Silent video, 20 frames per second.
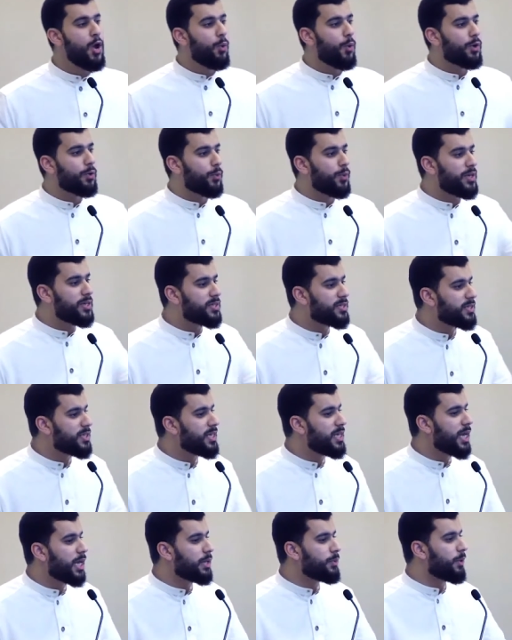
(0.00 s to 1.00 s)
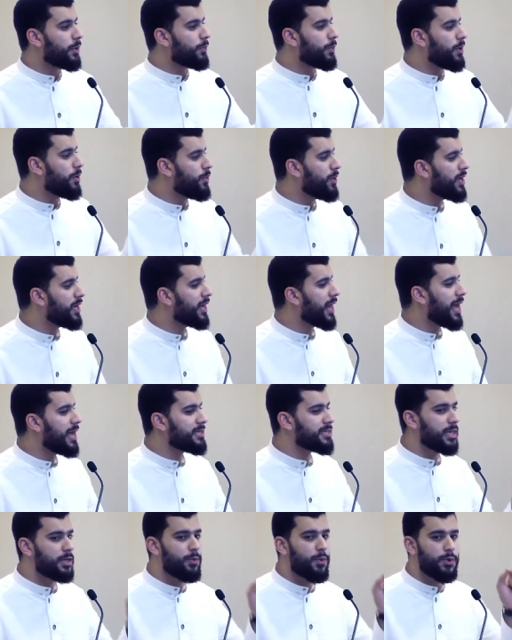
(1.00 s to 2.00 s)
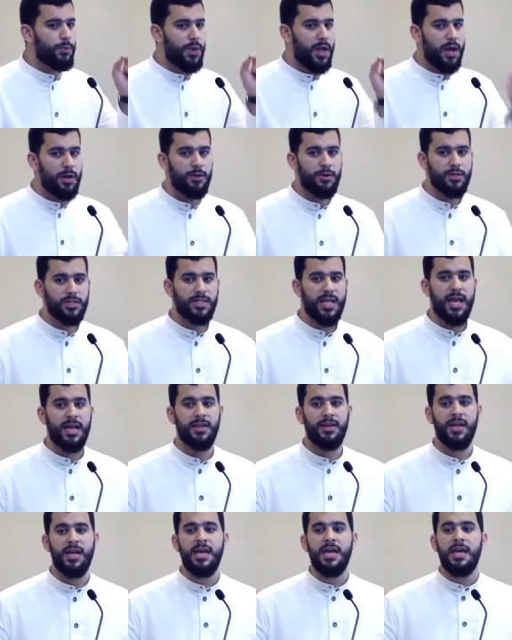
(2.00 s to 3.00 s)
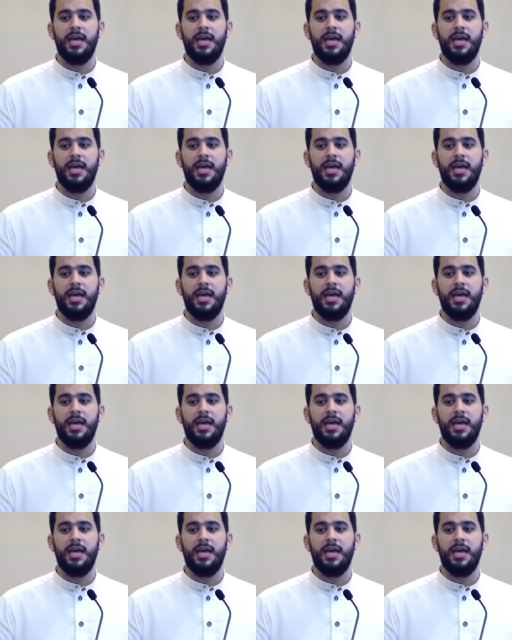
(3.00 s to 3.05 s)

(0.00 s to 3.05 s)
What we see and what we realize and what we understand